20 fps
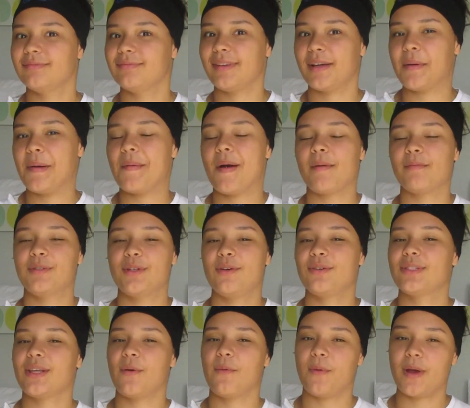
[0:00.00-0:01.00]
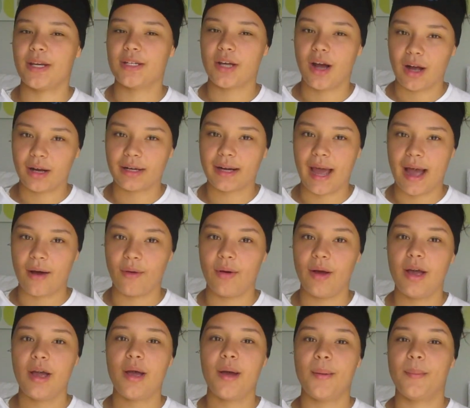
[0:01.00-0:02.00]
Like, my mom jokes that we talk now
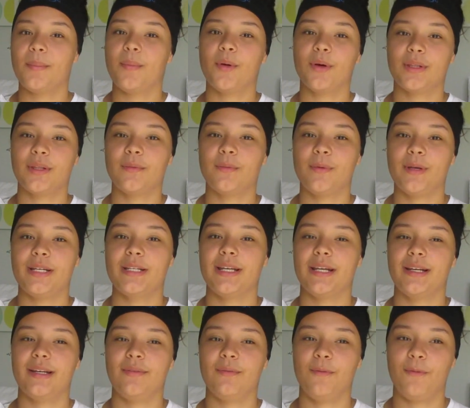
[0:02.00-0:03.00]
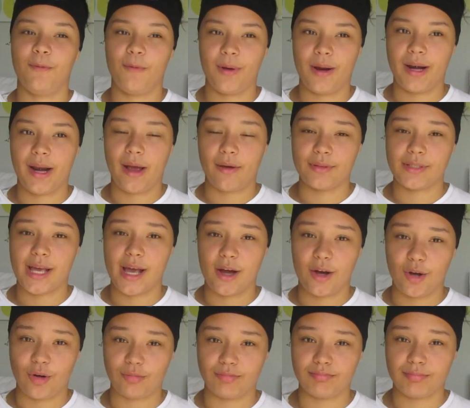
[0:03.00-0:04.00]
more than we did when I was at
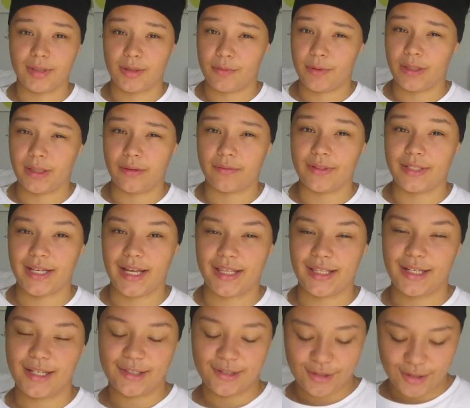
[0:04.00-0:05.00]
home and we lived together.